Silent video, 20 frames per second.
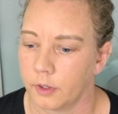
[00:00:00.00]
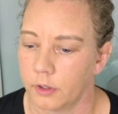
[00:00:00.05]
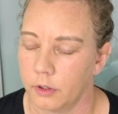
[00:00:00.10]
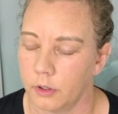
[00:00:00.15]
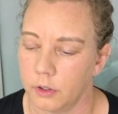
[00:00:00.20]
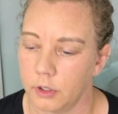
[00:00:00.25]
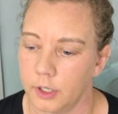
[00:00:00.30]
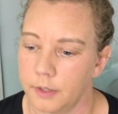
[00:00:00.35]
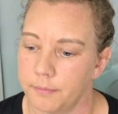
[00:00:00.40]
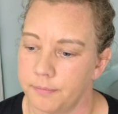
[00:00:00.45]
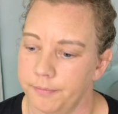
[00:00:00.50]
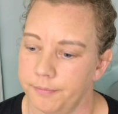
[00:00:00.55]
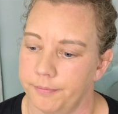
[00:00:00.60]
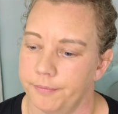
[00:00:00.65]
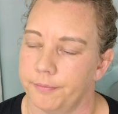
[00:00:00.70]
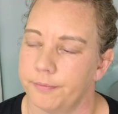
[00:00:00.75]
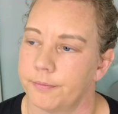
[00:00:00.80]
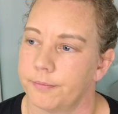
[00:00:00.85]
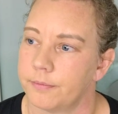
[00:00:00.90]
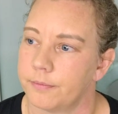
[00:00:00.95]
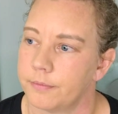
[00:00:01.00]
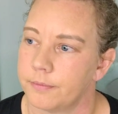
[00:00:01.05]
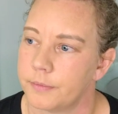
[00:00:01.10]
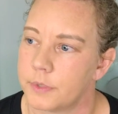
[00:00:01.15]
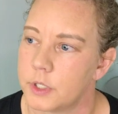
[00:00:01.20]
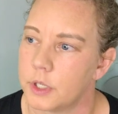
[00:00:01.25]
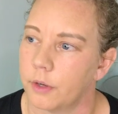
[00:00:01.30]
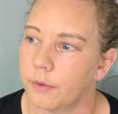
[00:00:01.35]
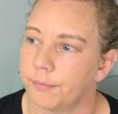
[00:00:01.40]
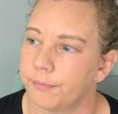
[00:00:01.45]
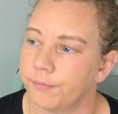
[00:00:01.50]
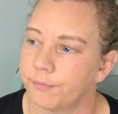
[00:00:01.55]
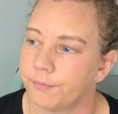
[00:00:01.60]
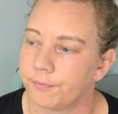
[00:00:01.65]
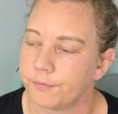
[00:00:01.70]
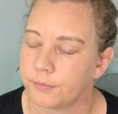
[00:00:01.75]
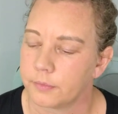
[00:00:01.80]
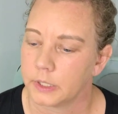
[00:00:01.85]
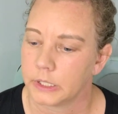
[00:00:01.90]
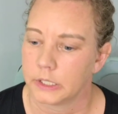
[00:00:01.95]
Okay. So
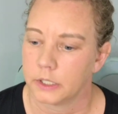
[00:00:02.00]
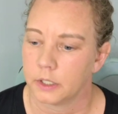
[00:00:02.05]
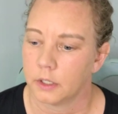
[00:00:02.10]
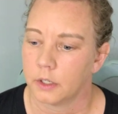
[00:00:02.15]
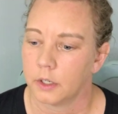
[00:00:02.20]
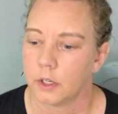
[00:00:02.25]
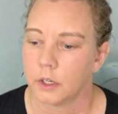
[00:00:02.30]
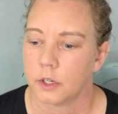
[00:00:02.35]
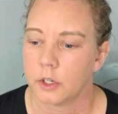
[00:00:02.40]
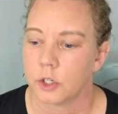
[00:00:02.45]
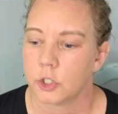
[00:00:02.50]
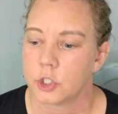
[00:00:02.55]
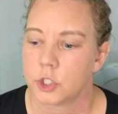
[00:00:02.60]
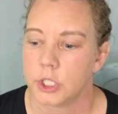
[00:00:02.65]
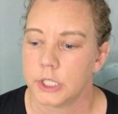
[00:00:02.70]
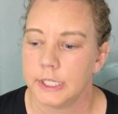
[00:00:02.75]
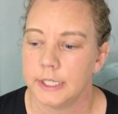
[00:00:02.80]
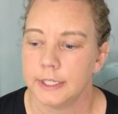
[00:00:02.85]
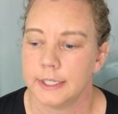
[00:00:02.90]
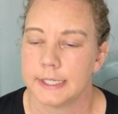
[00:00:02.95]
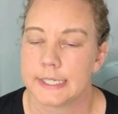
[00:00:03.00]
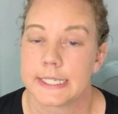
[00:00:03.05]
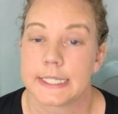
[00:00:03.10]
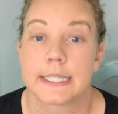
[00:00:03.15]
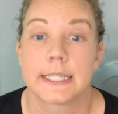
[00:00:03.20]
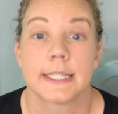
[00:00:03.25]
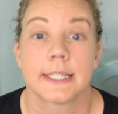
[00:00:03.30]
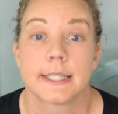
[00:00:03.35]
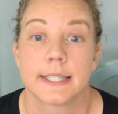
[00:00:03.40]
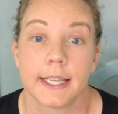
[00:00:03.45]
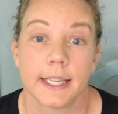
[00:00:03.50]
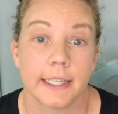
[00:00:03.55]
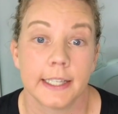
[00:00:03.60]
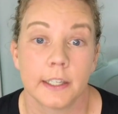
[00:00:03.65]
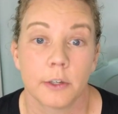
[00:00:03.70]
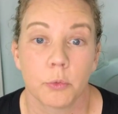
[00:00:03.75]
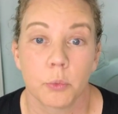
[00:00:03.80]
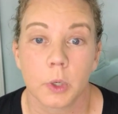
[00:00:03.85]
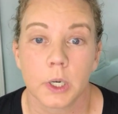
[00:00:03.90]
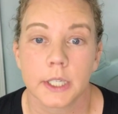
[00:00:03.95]
she is
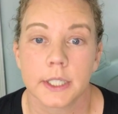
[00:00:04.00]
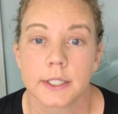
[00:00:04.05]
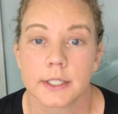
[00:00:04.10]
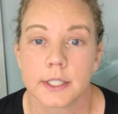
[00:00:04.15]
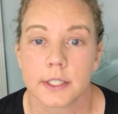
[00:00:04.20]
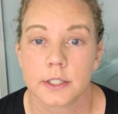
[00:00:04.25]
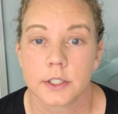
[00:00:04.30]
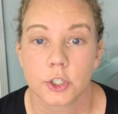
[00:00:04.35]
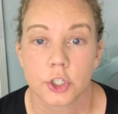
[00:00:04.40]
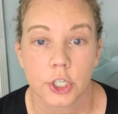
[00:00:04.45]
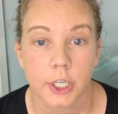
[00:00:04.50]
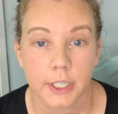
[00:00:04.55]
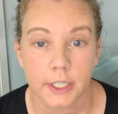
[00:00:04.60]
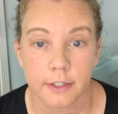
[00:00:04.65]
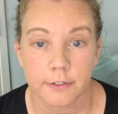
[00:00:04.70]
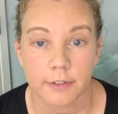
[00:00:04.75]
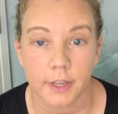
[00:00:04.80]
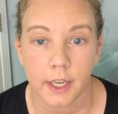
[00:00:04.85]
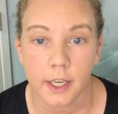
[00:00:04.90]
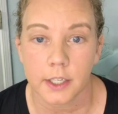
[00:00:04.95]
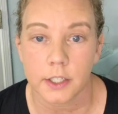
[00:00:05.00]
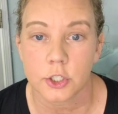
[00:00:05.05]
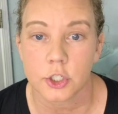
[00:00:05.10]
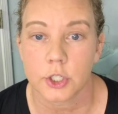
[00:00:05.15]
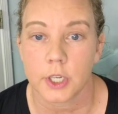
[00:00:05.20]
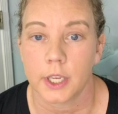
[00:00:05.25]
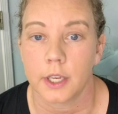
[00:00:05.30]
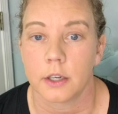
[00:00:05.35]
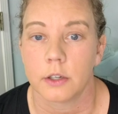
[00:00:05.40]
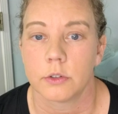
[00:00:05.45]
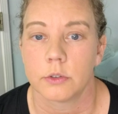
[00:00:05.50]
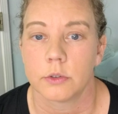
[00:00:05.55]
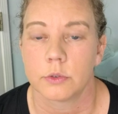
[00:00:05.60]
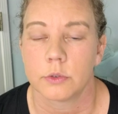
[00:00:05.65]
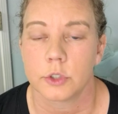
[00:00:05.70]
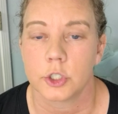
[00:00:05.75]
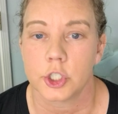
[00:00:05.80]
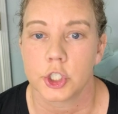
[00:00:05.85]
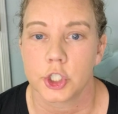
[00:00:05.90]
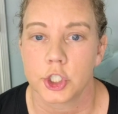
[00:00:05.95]
deciding what shade of eyeshadow
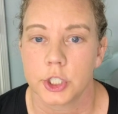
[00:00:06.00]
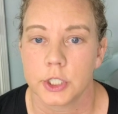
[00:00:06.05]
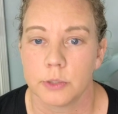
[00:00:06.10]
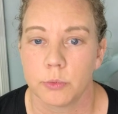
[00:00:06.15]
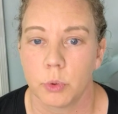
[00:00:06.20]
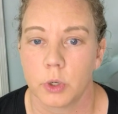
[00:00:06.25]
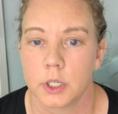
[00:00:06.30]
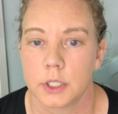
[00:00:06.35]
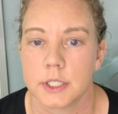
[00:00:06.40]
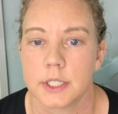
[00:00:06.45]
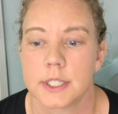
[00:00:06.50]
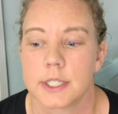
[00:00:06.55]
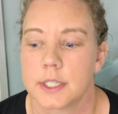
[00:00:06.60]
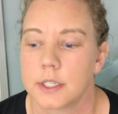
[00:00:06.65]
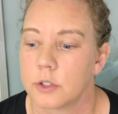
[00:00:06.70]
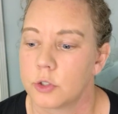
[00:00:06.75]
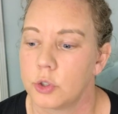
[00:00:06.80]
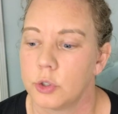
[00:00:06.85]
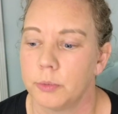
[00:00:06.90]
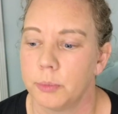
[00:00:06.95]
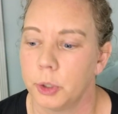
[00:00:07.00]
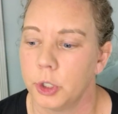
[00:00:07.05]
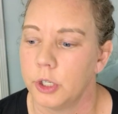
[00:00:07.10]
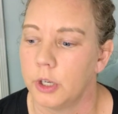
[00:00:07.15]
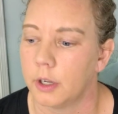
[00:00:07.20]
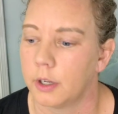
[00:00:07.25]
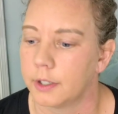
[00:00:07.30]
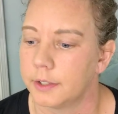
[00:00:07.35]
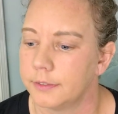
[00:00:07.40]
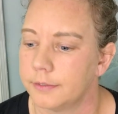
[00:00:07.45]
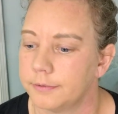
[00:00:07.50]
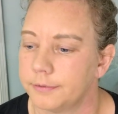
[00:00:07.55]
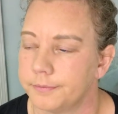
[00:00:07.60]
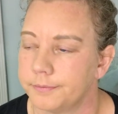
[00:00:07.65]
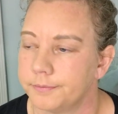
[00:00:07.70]
she wants to put on.